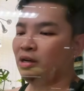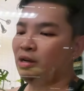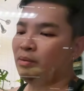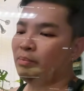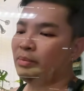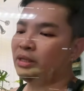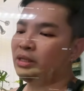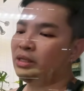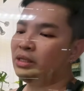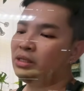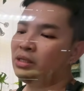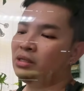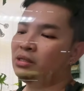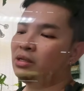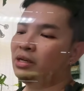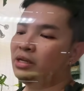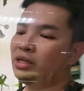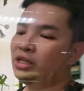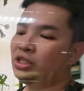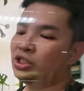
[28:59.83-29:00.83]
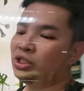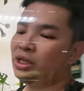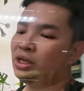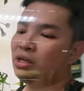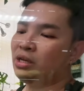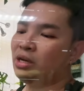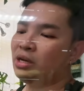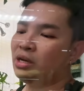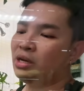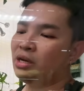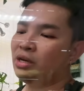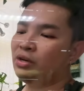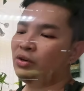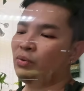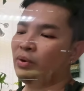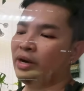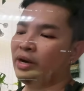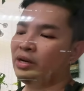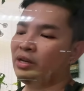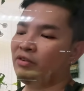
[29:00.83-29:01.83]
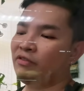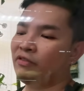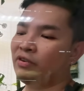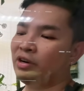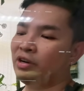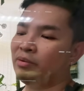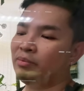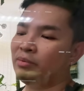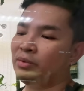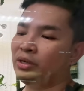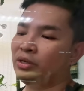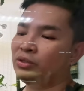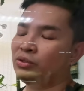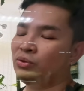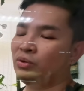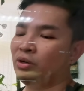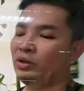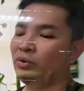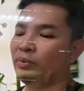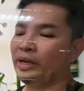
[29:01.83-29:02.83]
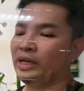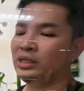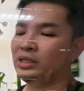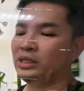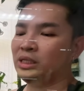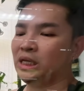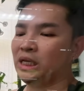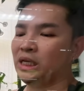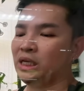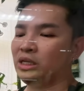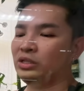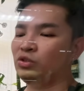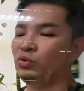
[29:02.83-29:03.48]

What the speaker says: But this is a Dischidia, no ID from Sulawesi.